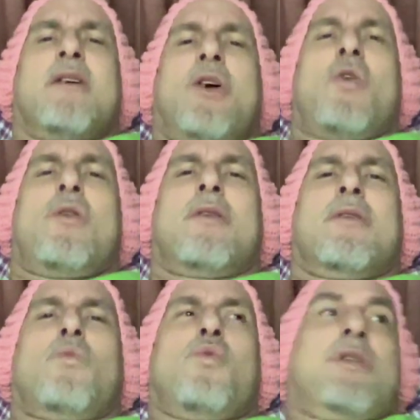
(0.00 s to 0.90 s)

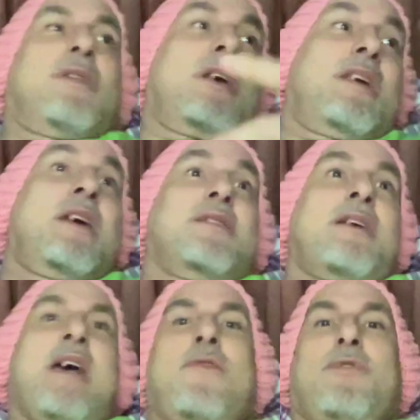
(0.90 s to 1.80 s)
Or would they get
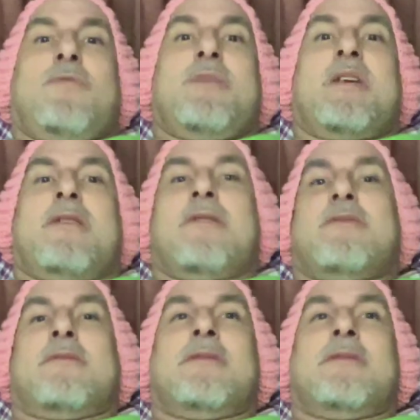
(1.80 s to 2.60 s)
to heaven because,